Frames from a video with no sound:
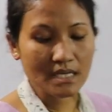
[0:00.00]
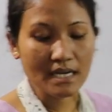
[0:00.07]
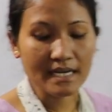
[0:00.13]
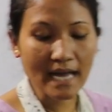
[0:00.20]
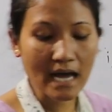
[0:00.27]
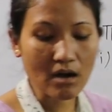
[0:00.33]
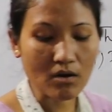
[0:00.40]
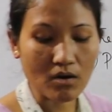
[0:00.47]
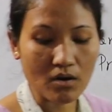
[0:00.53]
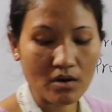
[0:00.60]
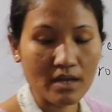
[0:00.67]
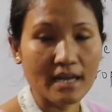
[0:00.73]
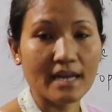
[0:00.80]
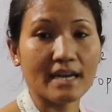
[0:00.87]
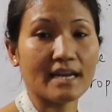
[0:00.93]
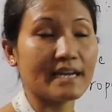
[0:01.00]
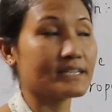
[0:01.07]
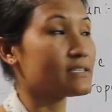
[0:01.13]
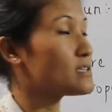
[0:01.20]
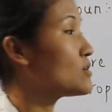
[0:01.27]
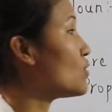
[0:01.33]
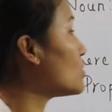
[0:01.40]
Now
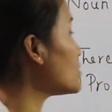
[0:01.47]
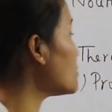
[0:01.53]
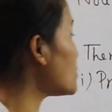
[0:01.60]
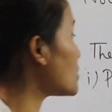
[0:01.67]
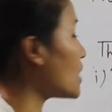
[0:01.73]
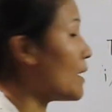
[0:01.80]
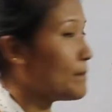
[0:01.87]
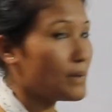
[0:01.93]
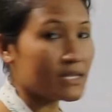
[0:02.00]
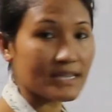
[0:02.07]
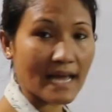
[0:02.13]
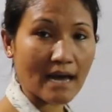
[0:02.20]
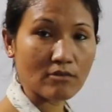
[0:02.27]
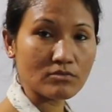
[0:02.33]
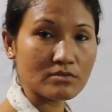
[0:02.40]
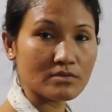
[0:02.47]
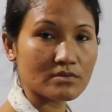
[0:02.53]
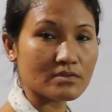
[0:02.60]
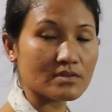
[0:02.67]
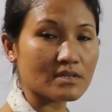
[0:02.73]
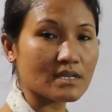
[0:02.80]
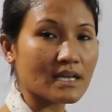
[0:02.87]
let's go to common noun,
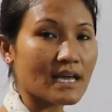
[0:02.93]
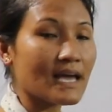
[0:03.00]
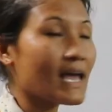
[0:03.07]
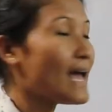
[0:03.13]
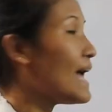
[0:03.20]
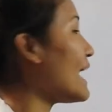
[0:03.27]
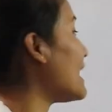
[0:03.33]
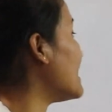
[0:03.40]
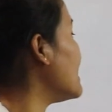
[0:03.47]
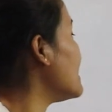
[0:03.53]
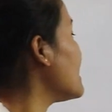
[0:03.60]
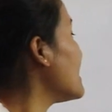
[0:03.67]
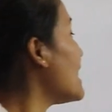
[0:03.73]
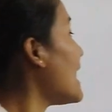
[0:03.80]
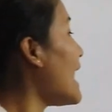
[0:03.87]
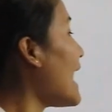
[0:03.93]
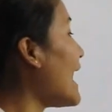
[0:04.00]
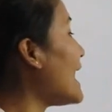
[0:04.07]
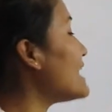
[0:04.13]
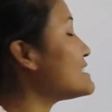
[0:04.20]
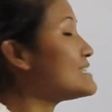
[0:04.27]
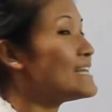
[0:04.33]
and
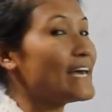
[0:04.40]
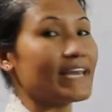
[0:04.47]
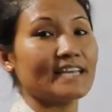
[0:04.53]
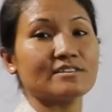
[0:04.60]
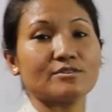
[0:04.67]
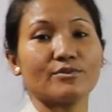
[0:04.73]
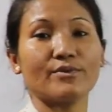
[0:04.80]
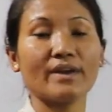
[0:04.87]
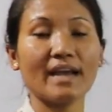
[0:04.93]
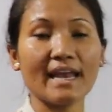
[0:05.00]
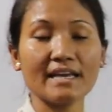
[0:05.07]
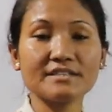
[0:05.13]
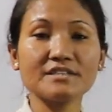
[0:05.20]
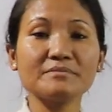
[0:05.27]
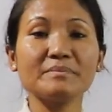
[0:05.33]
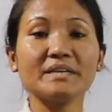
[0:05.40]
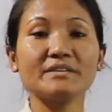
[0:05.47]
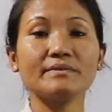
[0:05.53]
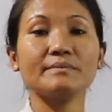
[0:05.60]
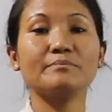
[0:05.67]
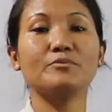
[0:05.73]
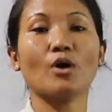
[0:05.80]
as there is a relation
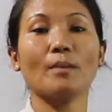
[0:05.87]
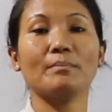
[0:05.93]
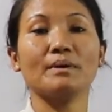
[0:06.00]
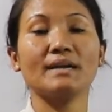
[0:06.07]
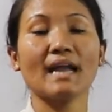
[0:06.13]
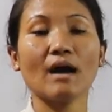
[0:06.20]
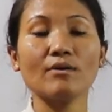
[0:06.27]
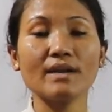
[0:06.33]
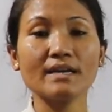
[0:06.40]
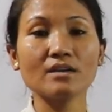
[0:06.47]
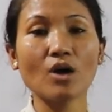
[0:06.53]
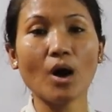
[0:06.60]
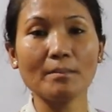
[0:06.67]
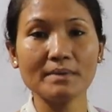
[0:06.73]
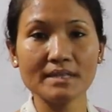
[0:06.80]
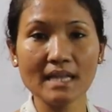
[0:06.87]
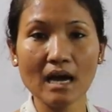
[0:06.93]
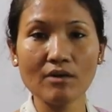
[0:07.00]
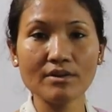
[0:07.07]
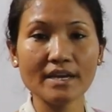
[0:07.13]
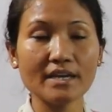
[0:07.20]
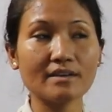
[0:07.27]
between proper noun and common
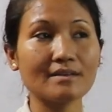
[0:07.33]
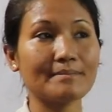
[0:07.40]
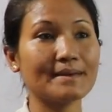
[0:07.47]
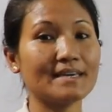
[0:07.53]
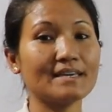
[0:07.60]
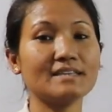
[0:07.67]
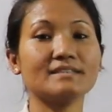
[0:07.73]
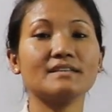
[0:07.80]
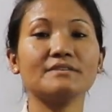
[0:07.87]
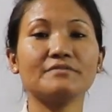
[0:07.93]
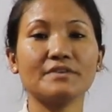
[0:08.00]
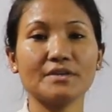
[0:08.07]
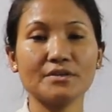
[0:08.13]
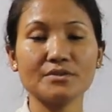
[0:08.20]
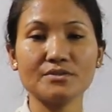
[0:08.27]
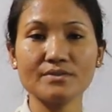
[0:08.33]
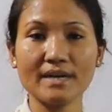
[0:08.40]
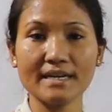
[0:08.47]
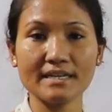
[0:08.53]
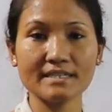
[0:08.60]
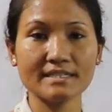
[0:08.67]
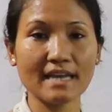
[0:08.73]
noun, it will be easier for you to
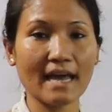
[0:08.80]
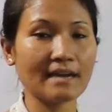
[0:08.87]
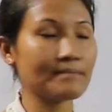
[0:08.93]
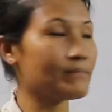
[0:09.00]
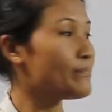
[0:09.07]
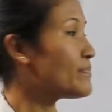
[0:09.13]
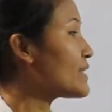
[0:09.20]
understand.